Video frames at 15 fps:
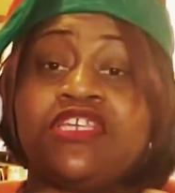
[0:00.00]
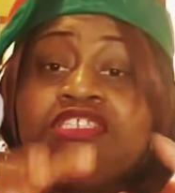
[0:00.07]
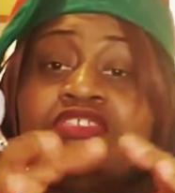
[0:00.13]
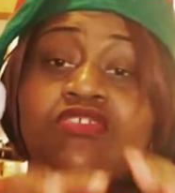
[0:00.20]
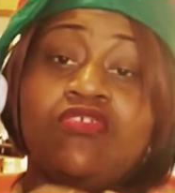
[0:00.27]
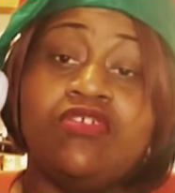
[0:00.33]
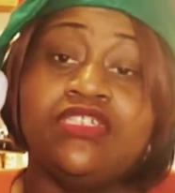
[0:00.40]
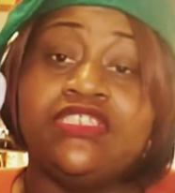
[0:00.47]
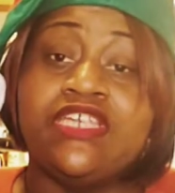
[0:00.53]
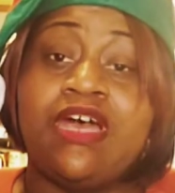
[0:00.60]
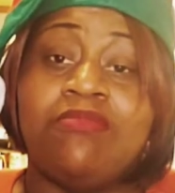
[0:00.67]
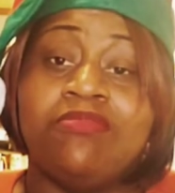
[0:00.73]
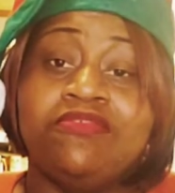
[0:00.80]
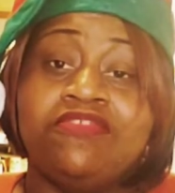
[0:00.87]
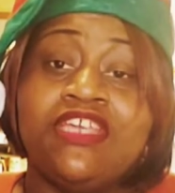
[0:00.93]
mix on
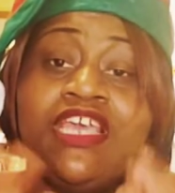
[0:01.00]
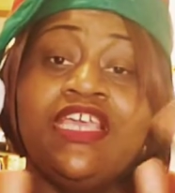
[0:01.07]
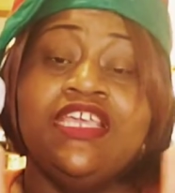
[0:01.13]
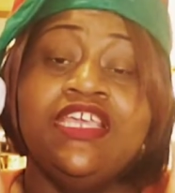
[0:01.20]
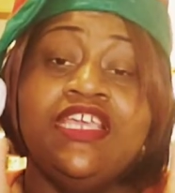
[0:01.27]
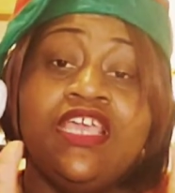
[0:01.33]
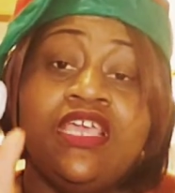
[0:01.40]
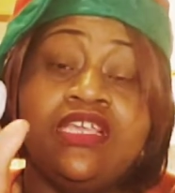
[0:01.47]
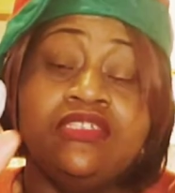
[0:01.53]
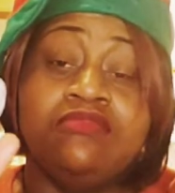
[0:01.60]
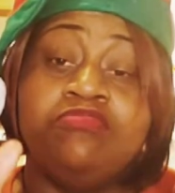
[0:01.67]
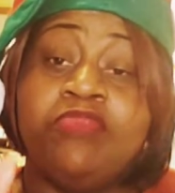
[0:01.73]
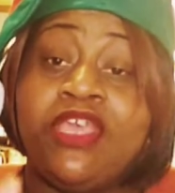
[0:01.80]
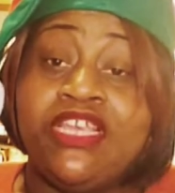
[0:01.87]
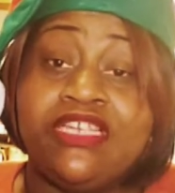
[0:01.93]
top of that
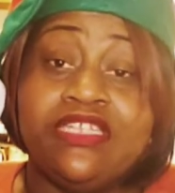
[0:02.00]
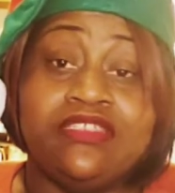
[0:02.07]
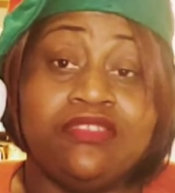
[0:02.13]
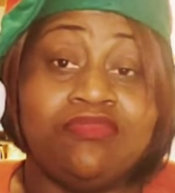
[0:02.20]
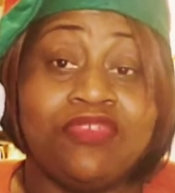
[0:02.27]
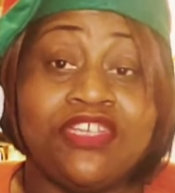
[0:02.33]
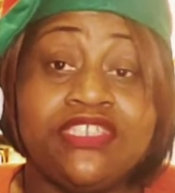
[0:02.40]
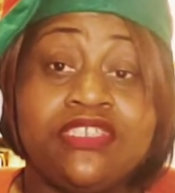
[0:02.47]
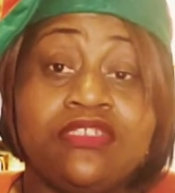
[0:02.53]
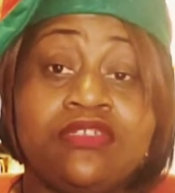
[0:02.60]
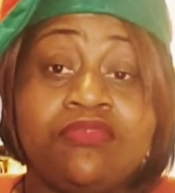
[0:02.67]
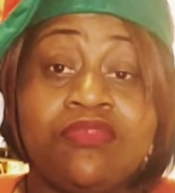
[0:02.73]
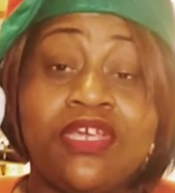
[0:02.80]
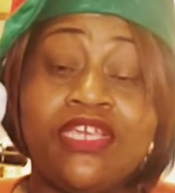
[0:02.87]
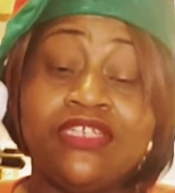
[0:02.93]
and bake it the rest of
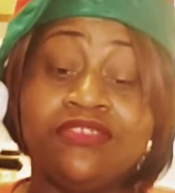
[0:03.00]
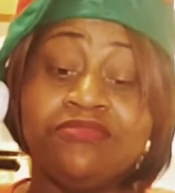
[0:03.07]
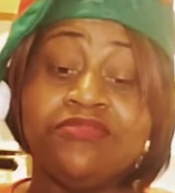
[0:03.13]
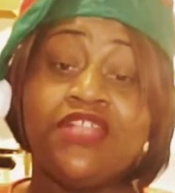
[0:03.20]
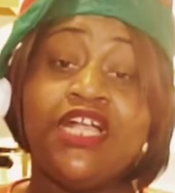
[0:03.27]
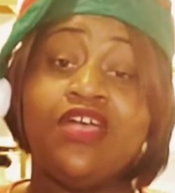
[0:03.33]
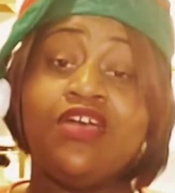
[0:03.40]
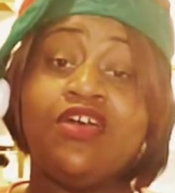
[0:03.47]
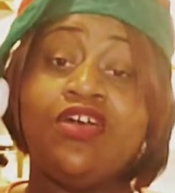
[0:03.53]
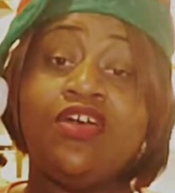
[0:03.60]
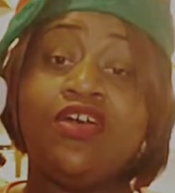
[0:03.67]
the way. You